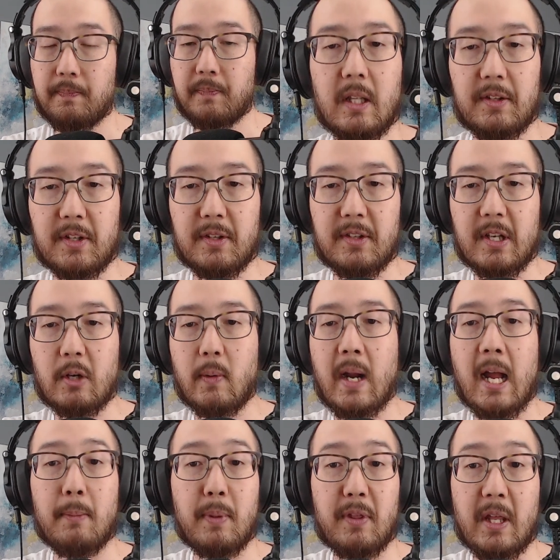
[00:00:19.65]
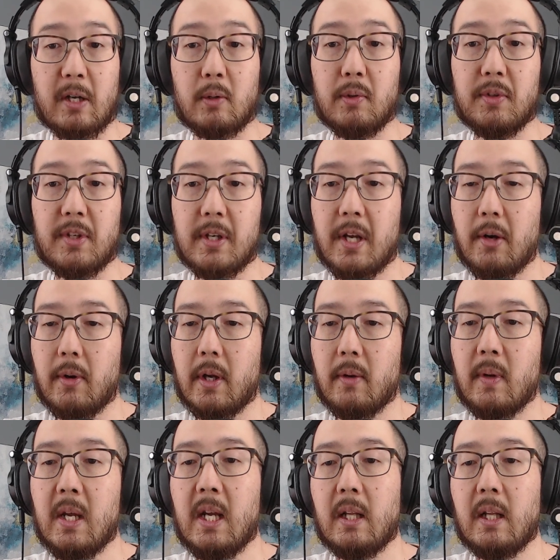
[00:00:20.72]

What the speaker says: Let's consider a hypothetical scenario.